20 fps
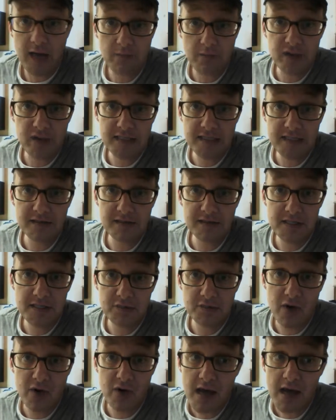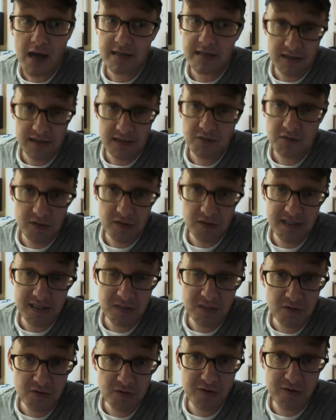I'm pleasantly surprised. This was this
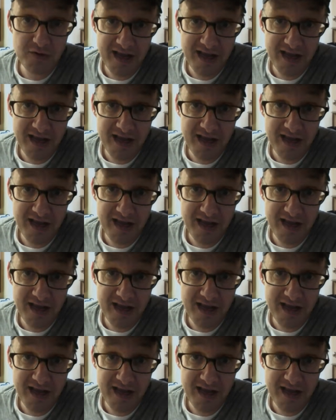was pretty